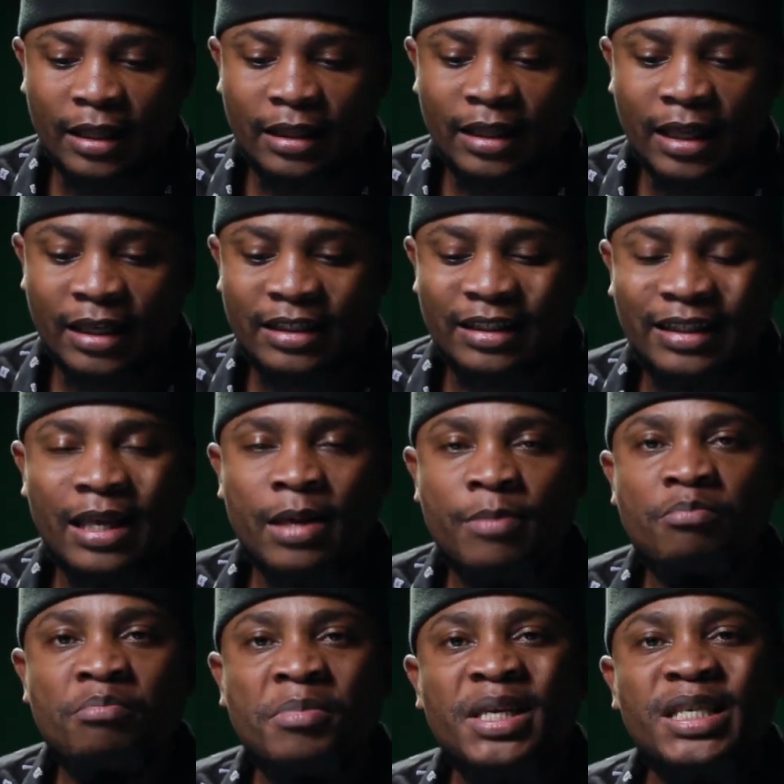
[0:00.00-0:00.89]
that they
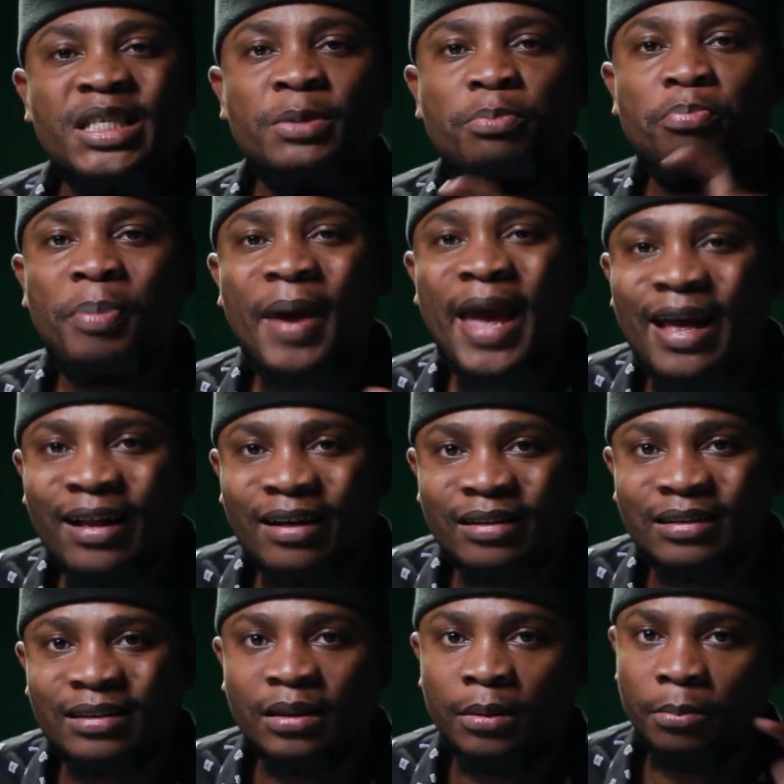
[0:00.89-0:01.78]

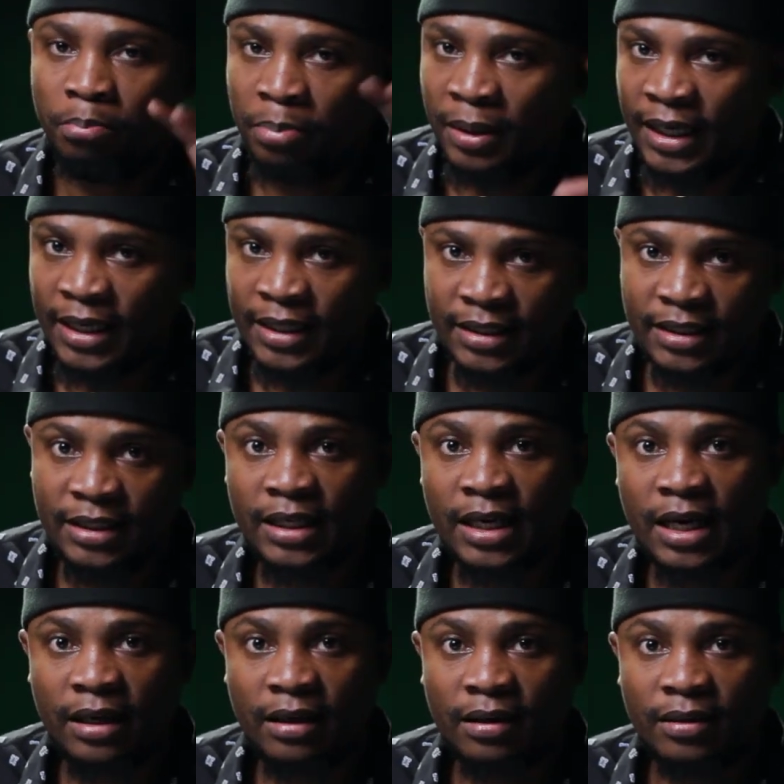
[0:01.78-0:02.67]
misspelled
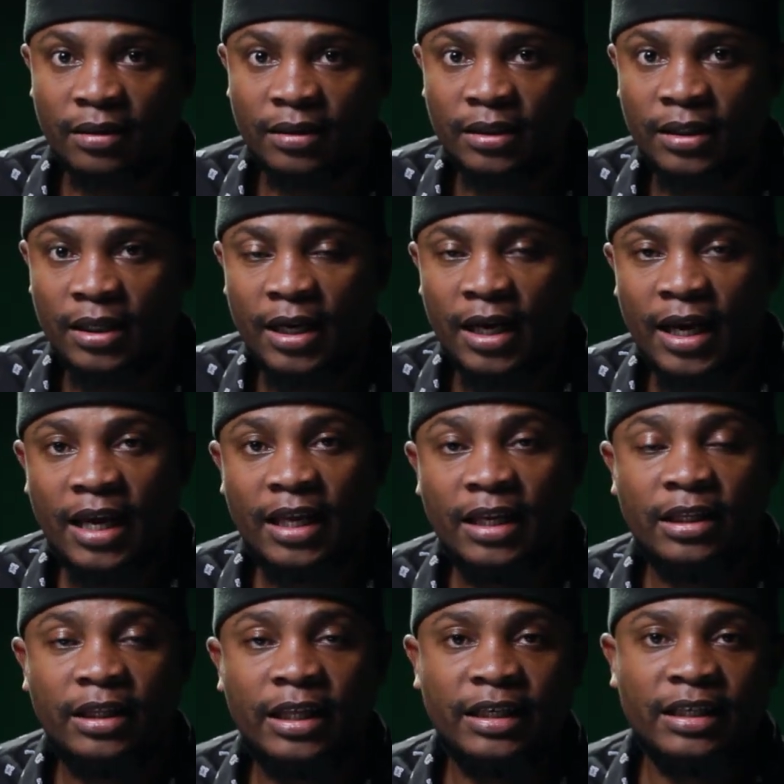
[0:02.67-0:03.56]
Balenciaga.
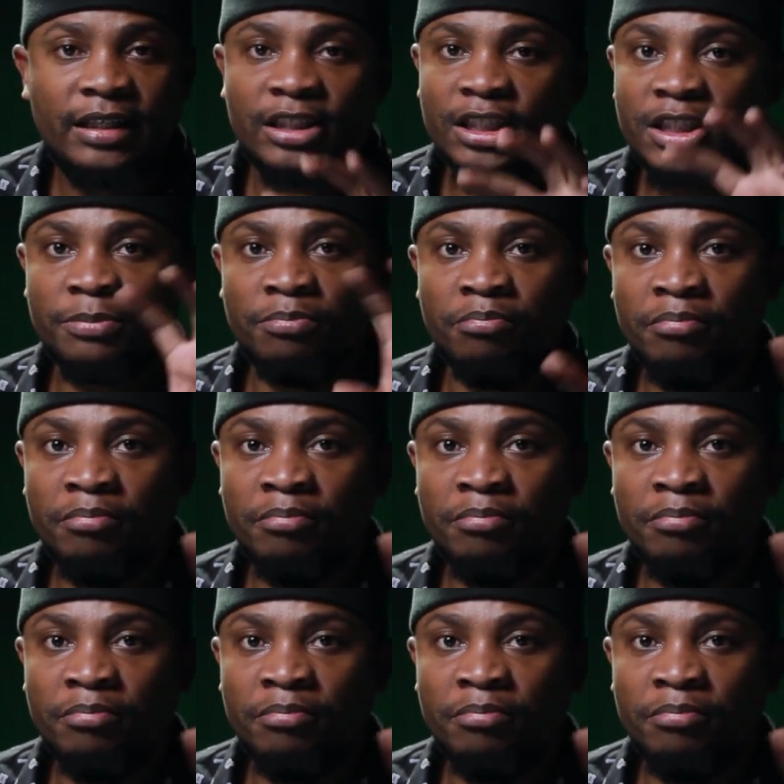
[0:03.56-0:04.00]
And they didn't just